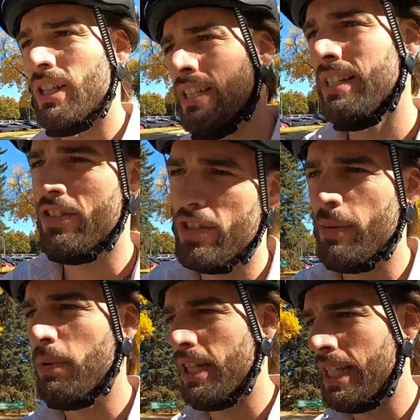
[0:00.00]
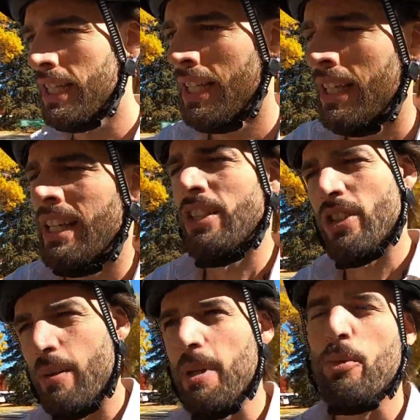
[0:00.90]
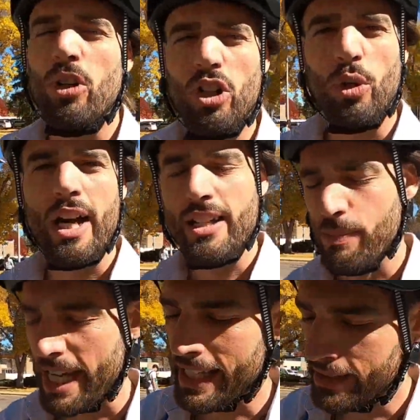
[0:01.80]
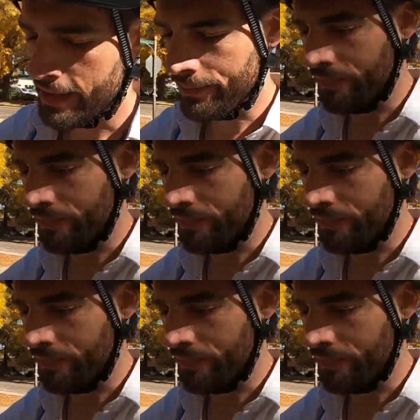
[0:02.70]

These are typically trying to be more low-cost bikes.